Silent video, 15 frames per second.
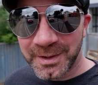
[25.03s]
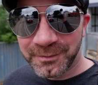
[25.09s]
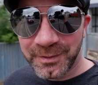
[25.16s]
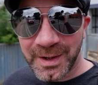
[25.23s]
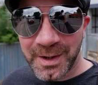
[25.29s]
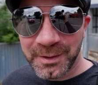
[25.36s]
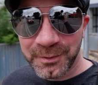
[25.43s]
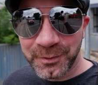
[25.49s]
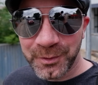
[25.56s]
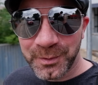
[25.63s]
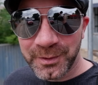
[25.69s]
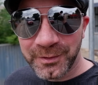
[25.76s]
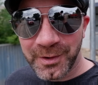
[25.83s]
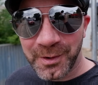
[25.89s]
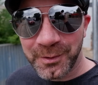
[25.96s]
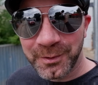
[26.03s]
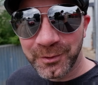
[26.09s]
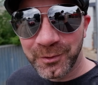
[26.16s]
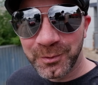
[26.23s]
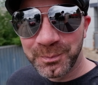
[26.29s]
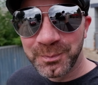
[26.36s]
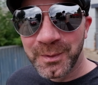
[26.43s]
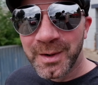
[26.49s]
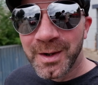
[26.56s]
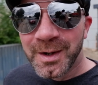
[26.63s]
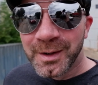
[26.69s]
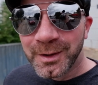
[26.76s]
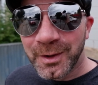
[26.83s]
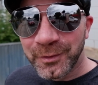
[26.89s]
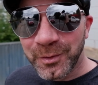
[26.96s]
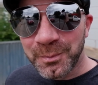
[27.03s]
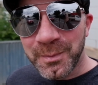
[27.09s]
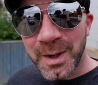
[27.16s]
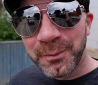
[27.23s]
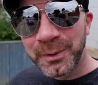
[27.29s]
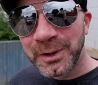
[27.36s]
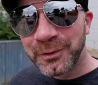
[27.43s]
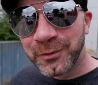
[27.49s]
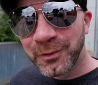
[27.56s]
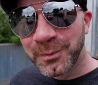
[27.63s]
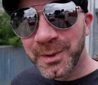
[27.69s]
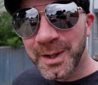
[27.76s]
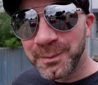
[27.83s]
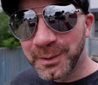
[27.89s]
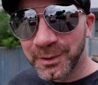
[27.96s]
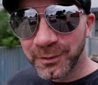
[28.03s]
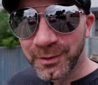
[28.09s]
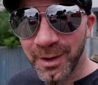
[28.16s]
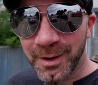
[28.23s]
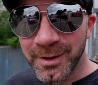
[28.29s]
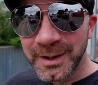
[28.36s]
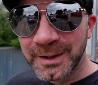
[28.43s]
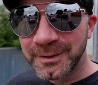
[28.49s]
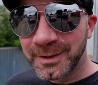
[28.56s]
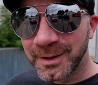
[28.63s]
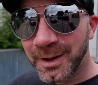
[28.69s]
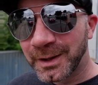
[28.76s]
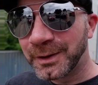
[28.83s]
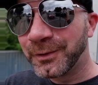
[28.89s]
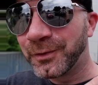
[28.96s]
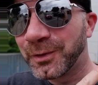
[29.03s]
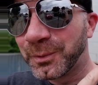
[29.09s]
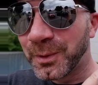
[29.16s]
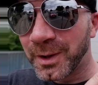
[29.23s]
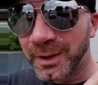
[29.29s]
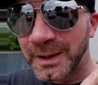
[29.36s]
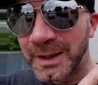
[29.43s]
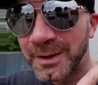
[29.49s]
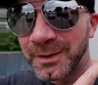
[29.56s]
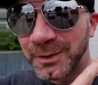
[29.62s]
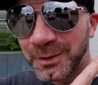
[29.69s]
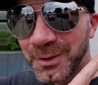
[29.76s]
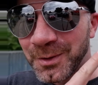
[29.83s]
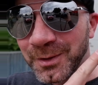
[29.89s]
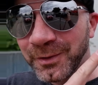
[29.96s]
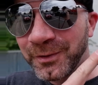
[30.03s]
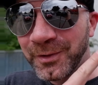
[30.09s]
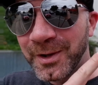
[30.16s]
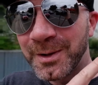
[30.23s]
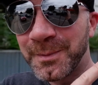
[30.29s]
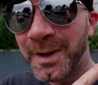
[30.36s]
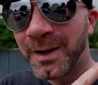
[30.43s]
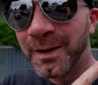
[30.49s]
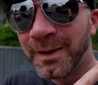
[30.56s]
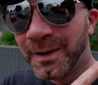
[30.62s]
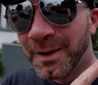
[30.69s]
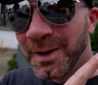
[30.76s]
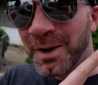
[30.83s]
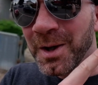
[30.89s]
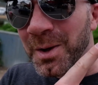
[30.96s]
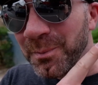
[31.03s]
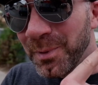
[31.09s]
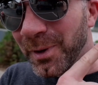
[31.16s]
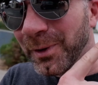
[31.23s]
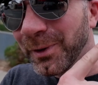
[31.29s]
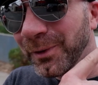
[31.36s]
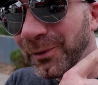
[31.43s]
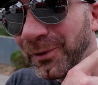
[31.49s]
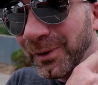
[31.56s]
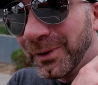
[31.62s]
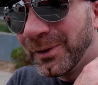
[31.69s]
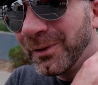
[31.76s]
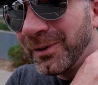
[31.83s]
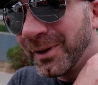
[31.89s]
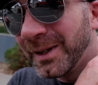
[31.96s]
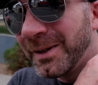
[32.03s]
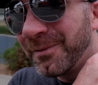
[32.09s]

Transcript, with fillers: end of town has always held us lots of memories for me because not only did I used to work here at the Gawler Cinema but I also used to